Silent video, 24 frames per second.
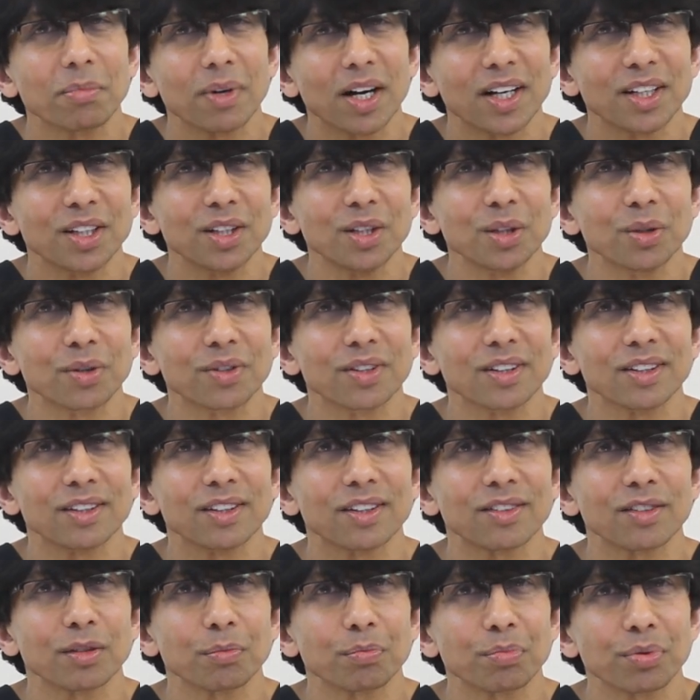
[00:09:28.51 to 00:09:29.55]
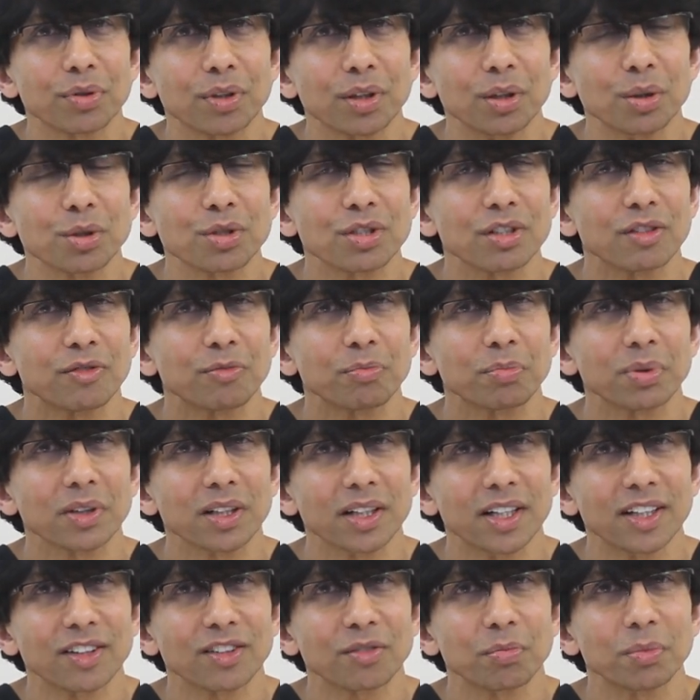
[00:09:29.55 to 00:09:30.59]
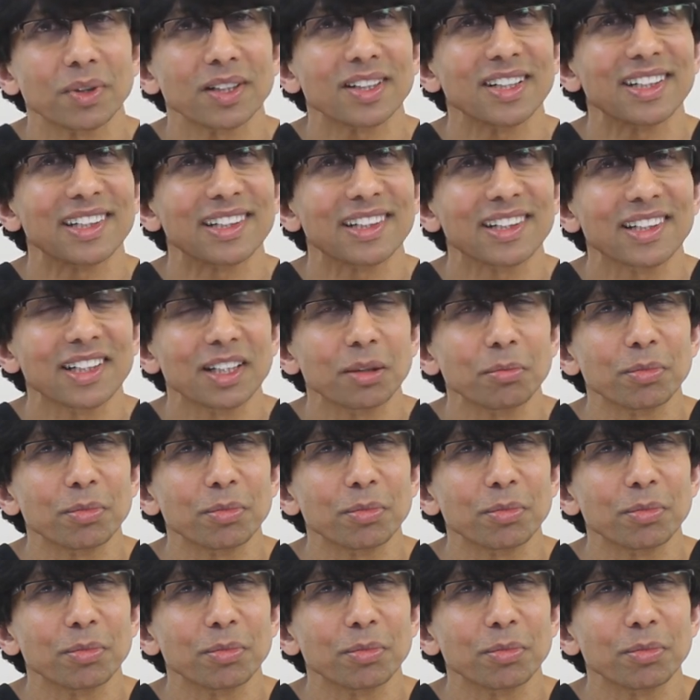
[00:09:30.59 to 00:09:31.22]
by using this approach of placement in